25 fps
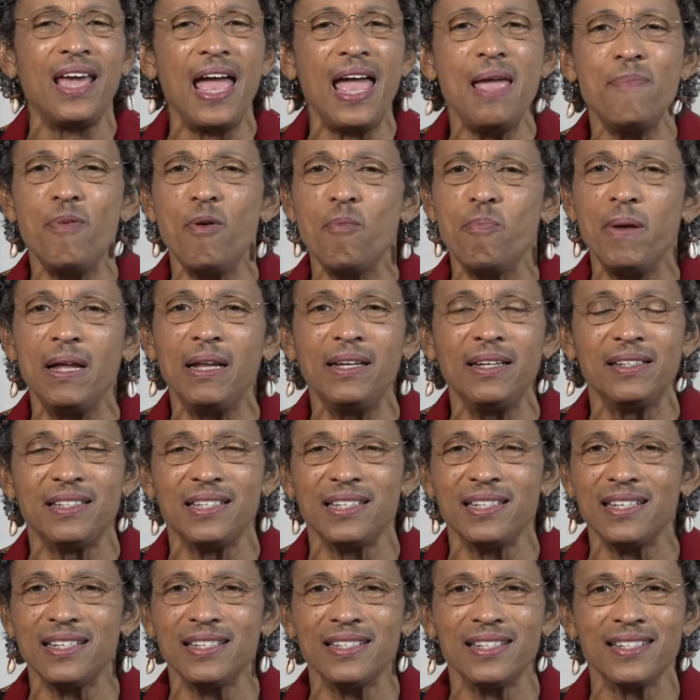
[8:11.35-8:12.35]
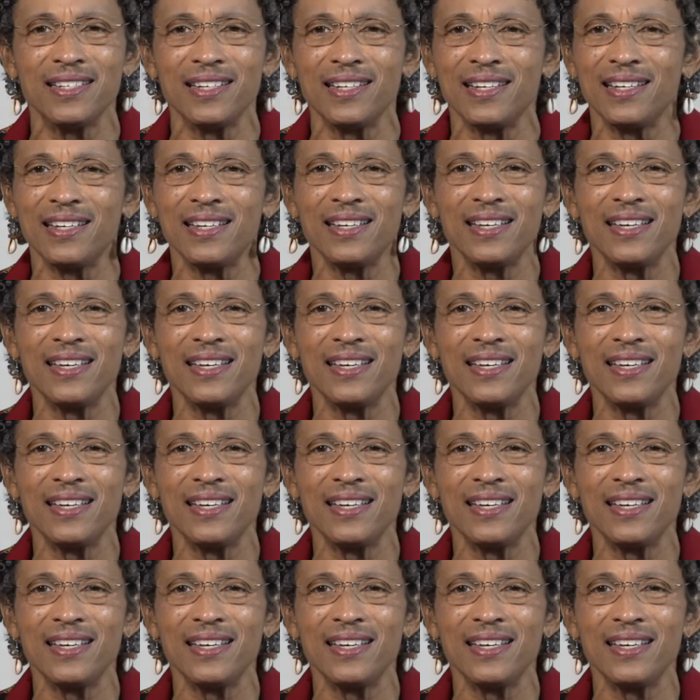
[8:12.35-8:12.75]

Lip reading: capabilities.